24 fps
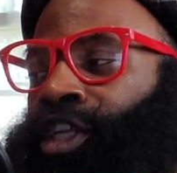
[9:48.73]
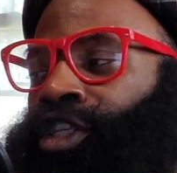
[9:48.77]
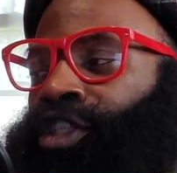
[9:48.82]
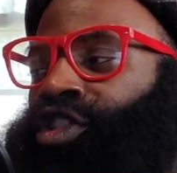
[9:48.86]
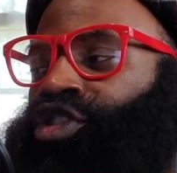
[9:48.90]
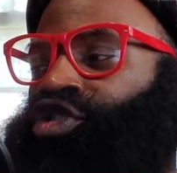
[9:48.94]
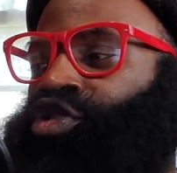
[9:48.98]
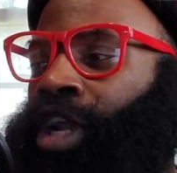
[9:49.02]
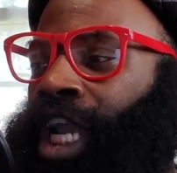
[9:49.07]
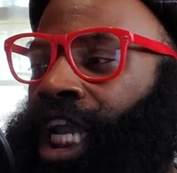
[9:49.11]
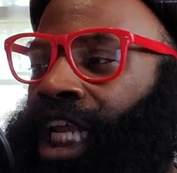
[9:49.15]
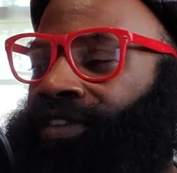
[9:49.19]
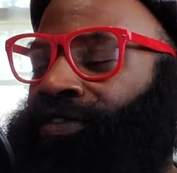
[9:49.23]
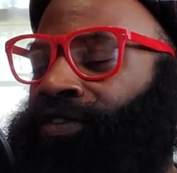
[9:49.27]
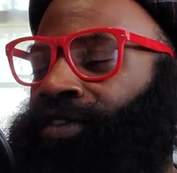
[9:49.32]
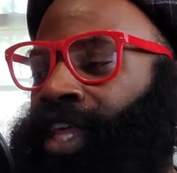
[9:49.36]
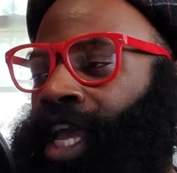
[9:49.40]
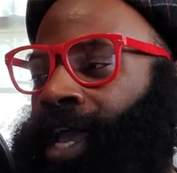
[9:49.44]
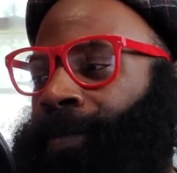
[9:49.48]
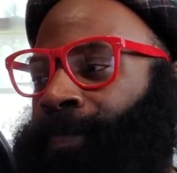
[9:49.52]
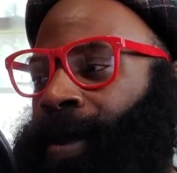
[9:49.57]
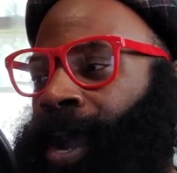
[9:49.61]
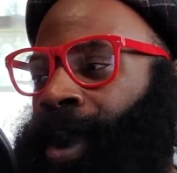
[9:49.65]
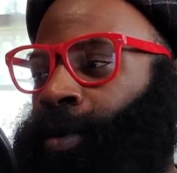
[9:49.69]
transfer
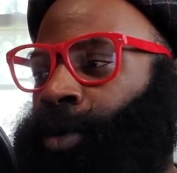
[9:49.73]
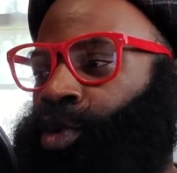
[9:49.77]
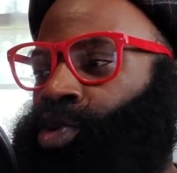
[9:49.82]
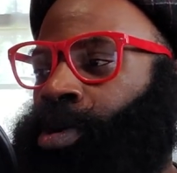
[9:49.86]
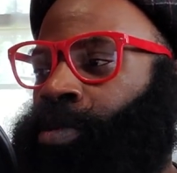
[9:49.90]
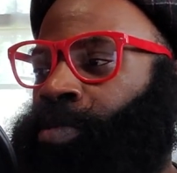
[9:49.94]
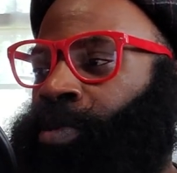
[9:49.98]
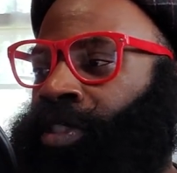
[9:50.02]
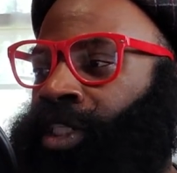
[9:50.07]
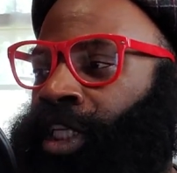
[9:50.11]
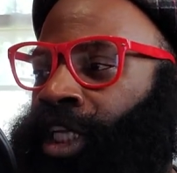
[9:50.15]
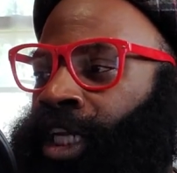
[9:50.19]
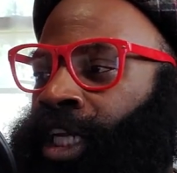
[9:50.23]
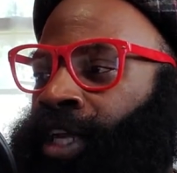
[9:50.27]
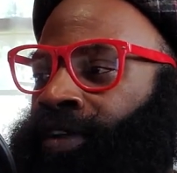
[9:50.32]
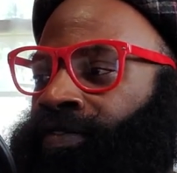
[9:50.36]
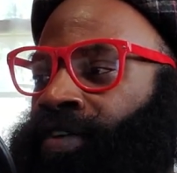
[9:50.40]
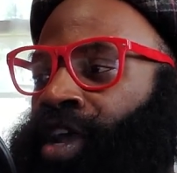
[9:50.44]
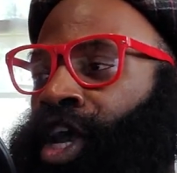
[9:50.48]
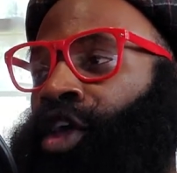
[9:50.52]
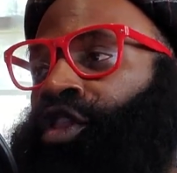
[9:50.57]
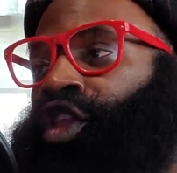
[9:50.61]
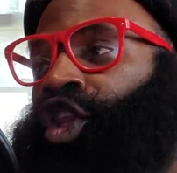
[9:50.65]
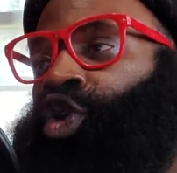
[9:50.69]
that power to a
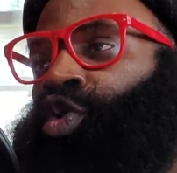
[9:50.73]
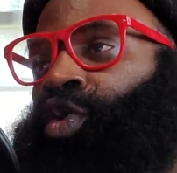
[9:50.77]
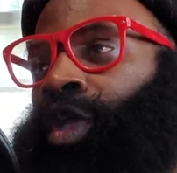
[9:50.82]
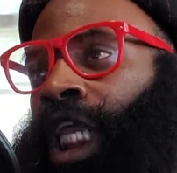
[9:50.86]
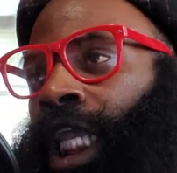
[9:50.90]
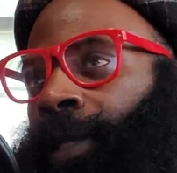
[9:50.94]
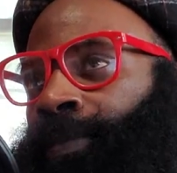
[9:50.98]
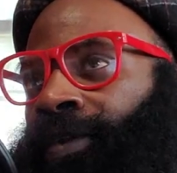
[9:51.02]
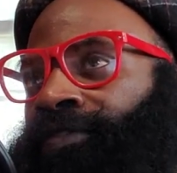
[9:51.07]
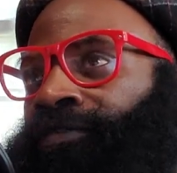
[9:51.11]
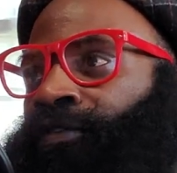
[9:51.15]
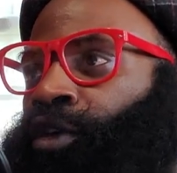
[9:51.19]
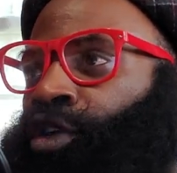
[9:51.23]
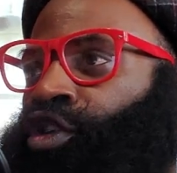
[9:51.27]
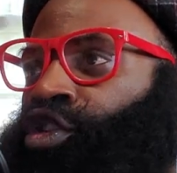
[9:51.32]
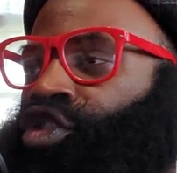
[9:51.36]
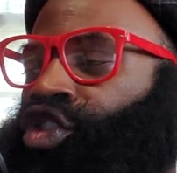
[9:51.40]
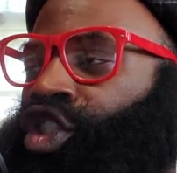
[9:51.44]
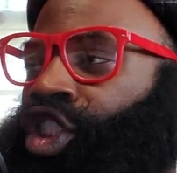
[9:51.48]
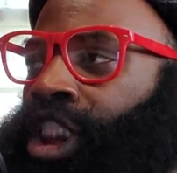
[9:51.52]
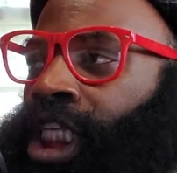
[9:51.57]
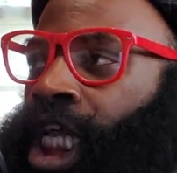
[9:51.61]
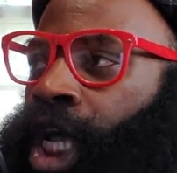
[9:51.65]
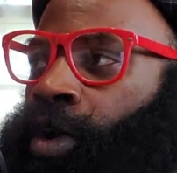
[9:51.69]
representative, then you keep it for
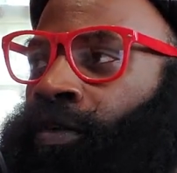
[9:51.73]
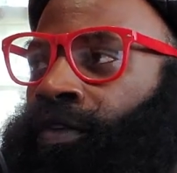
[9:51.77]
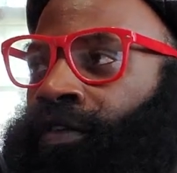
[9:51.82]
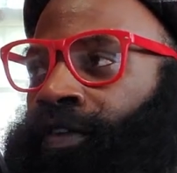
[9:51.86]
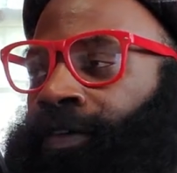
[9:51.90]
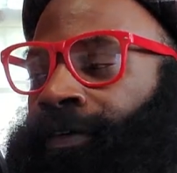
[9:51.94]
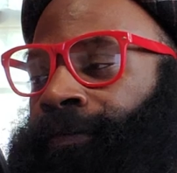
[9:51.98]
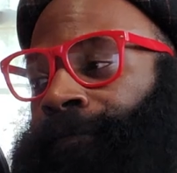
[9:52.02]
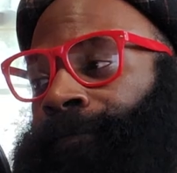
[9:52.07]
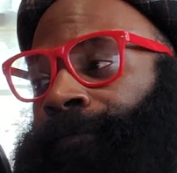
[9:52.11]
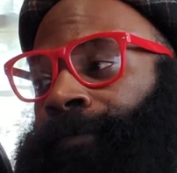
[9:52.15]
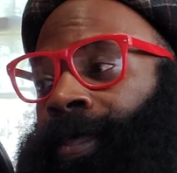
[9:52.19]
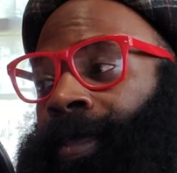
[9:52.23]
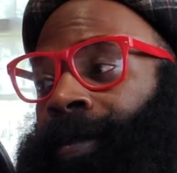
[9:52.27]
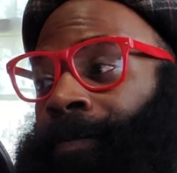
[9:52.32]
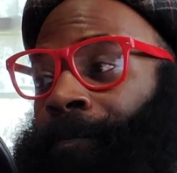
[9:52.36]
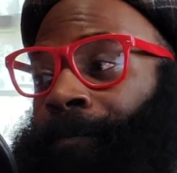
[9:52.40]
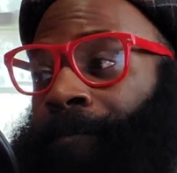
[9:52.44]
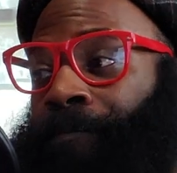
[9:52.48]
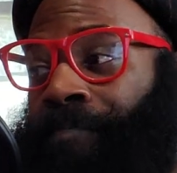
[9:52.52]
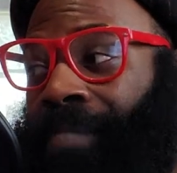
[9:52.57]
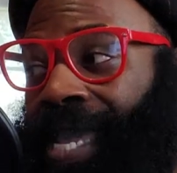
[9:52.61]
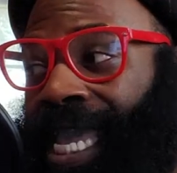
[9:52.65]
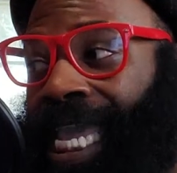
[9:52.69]
yourself.
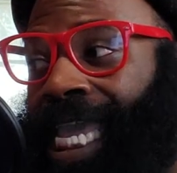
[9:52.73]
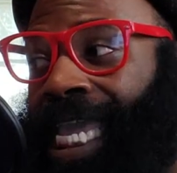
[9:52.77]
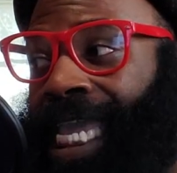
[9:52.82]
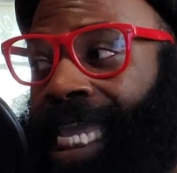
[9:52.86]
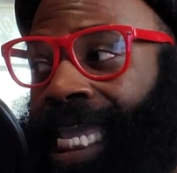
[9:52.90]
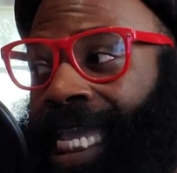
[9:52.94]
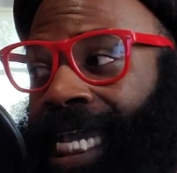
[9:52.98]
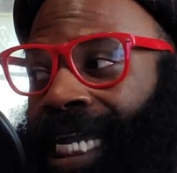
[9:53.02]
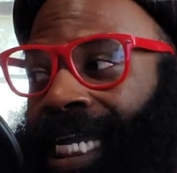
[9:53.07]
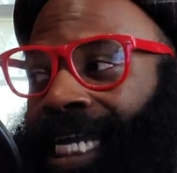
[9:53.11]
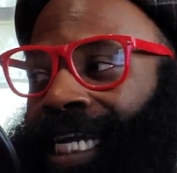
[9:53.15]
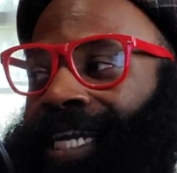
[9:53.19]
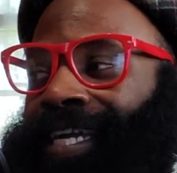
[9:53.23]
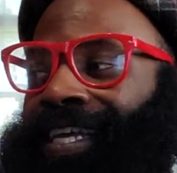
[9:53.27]
Me!